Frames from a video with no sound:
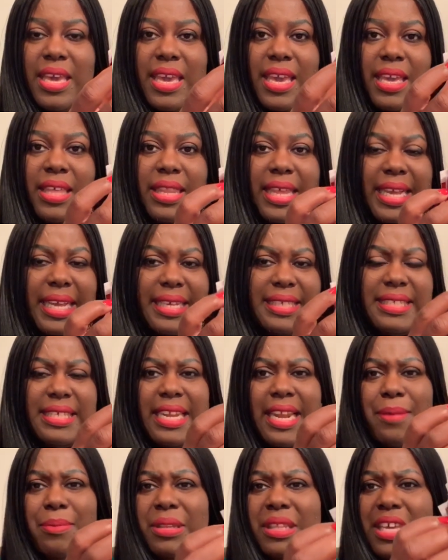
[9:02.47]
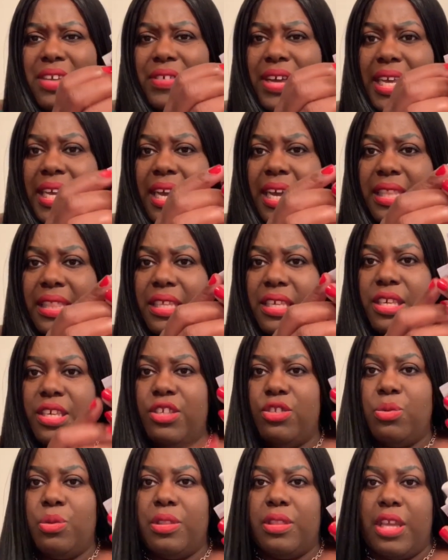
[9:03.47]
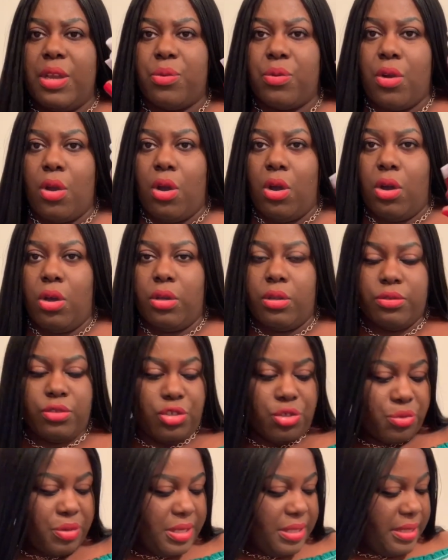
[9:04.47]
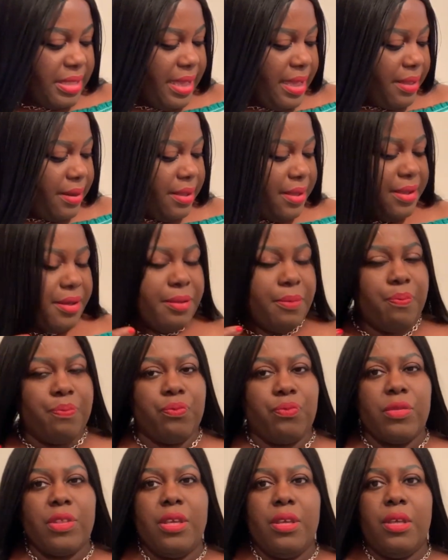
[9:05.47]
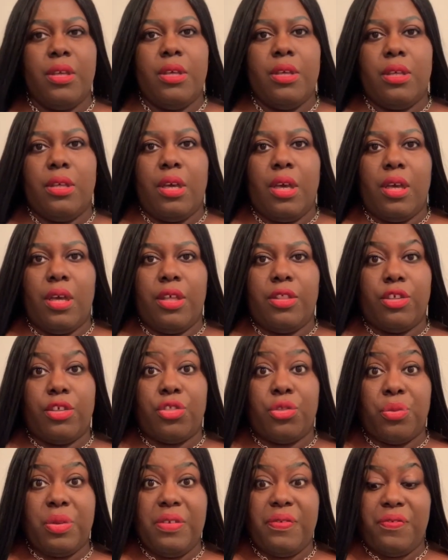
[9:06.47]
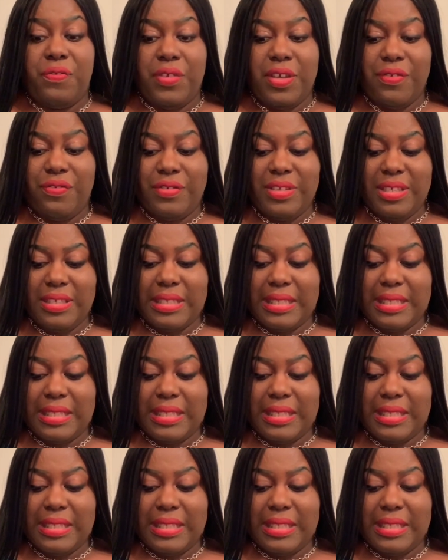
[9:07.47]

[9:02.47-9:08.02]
And like I said, I believe I got these when they were all during that, the $3.50